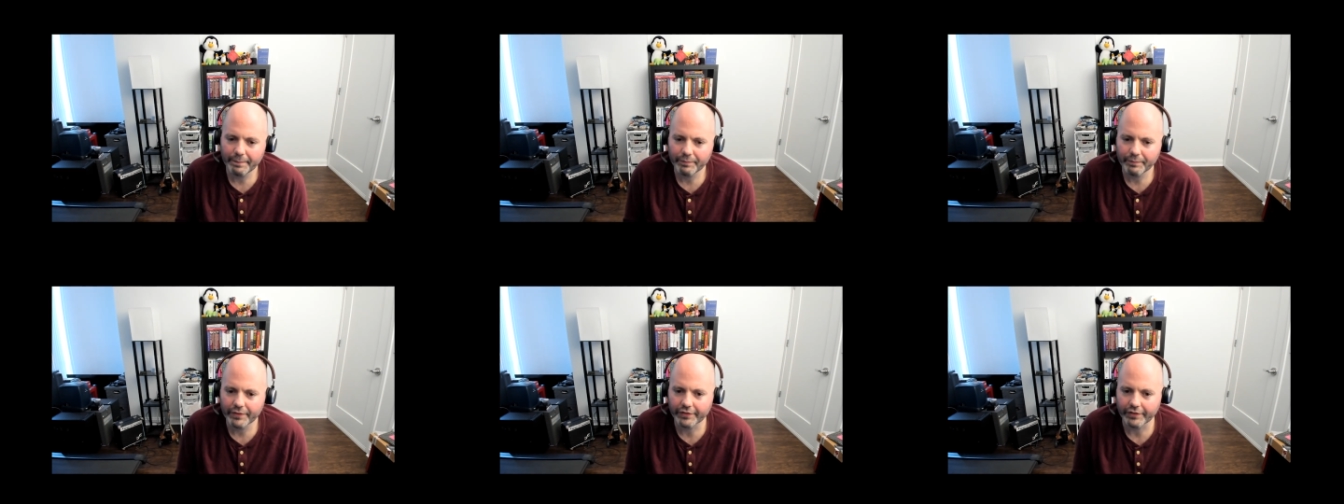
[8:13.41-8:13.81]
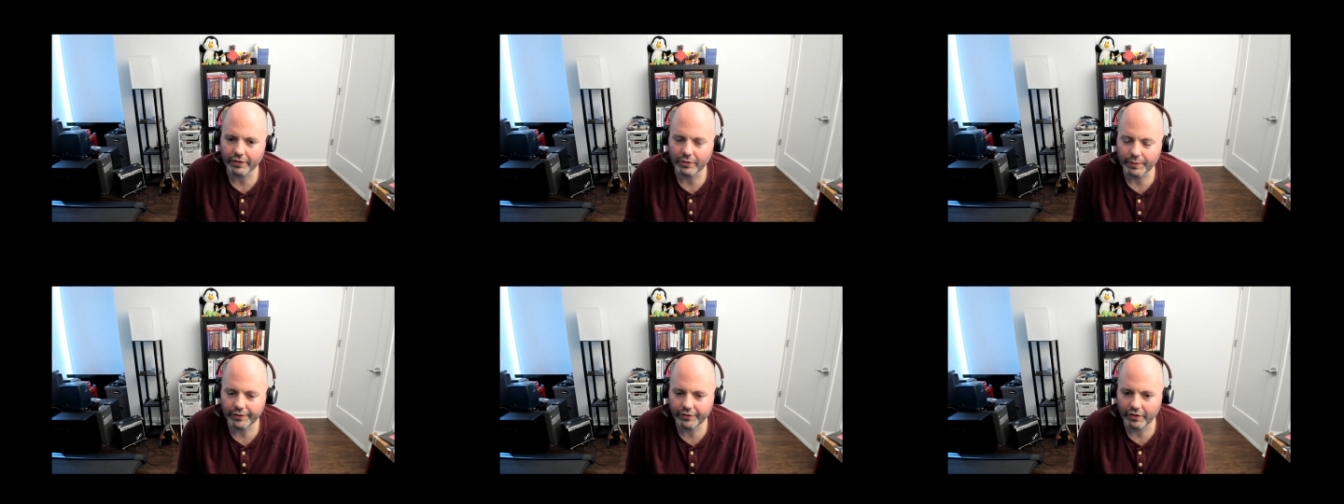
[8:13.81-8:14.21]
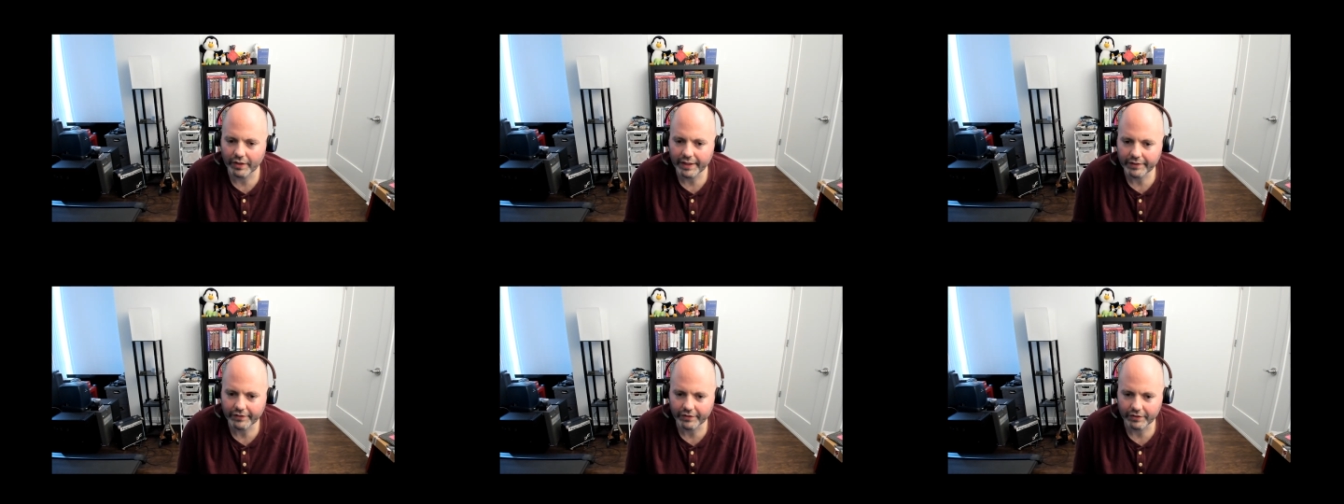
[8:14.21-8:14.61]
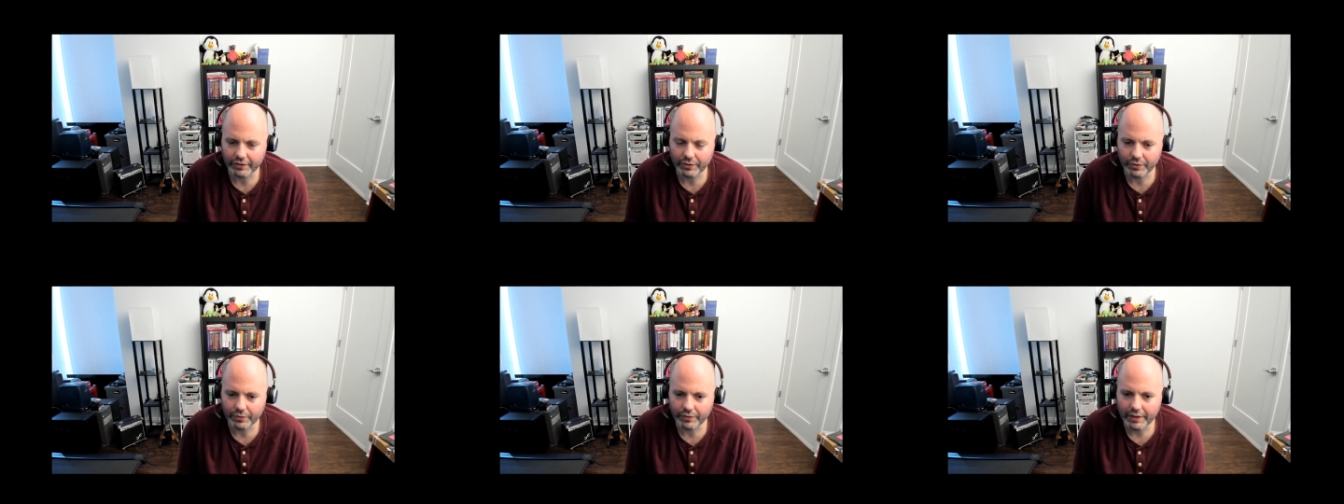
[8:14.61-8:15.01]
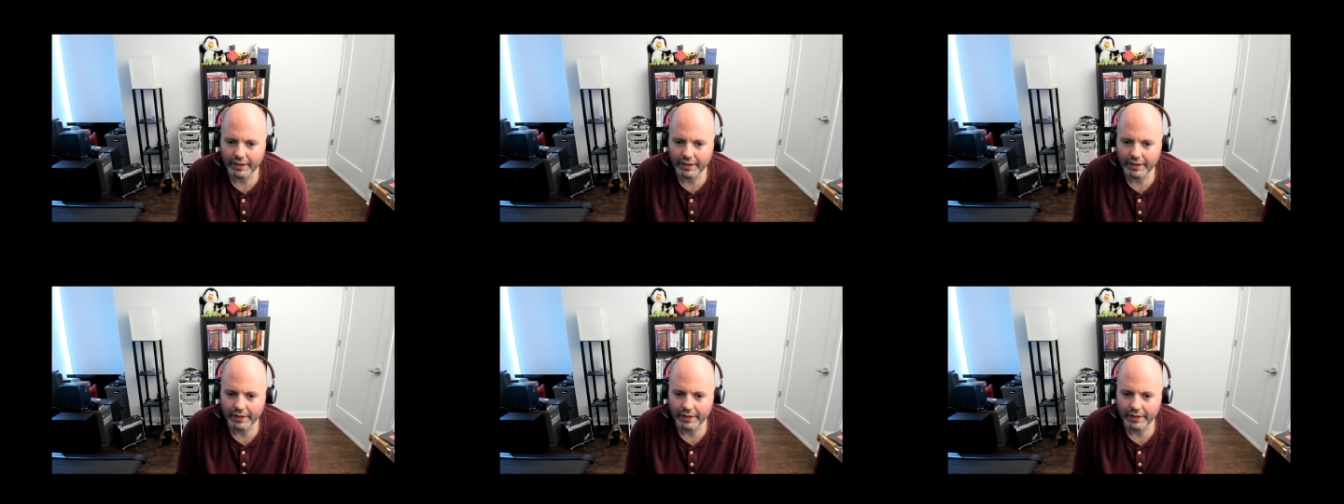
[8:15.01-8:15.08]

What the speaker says: So we're trying to